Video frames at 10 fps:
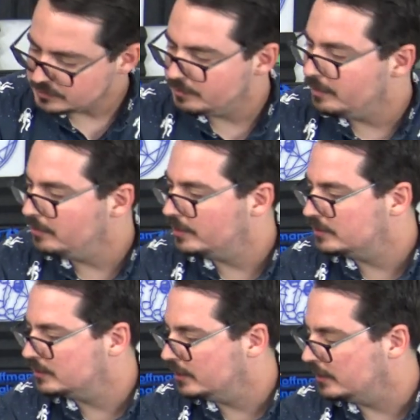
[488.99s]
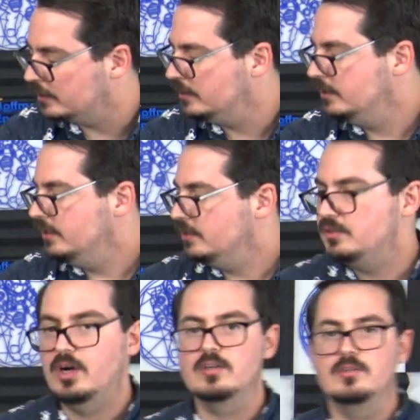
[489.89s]
So maybe there's a
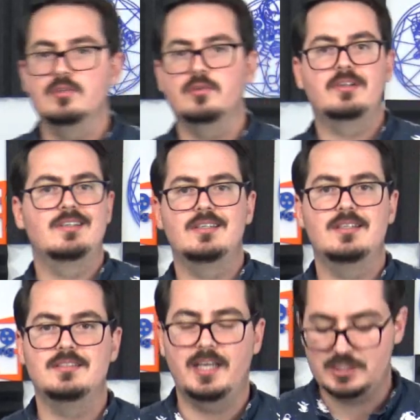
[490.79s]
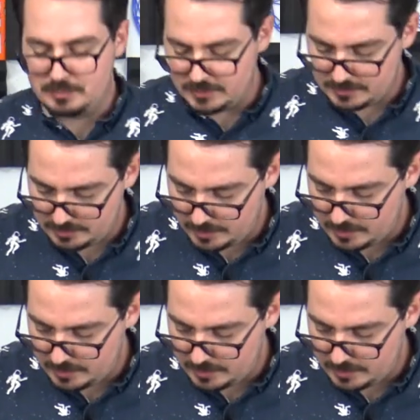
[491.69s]
dongle or uh, attachment